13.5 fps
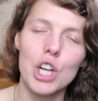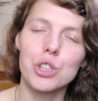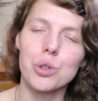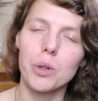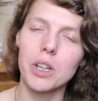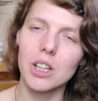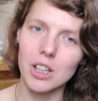
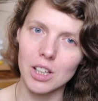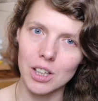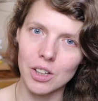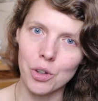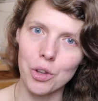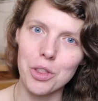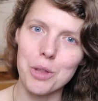to
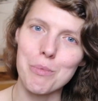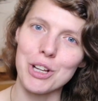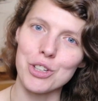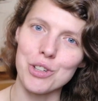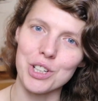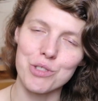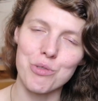heal the
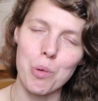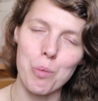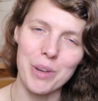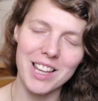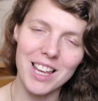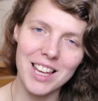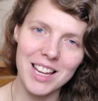matrix from
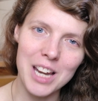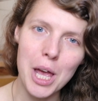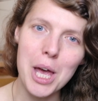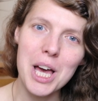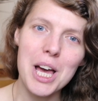within.